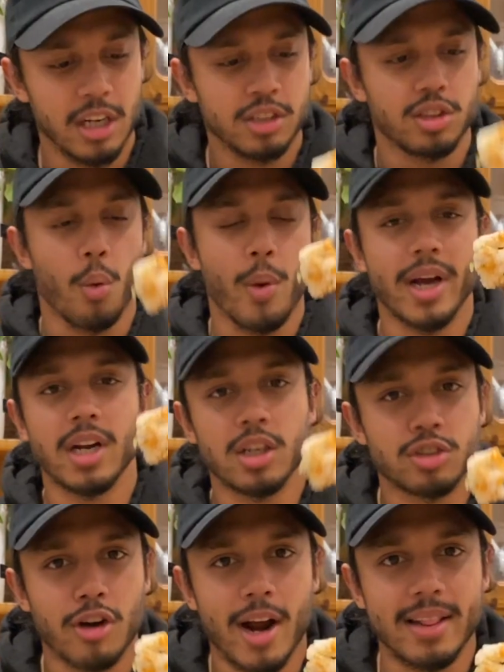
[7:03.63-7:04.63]
So we're gonna
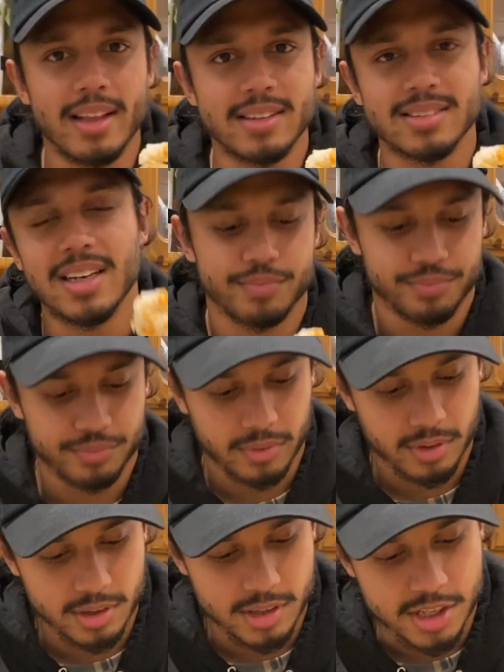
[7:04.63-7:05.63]
try this,
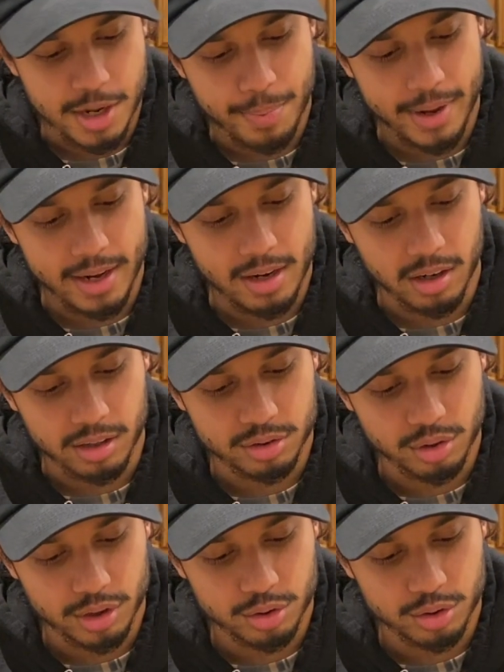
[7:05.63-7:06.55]
dip it in our soy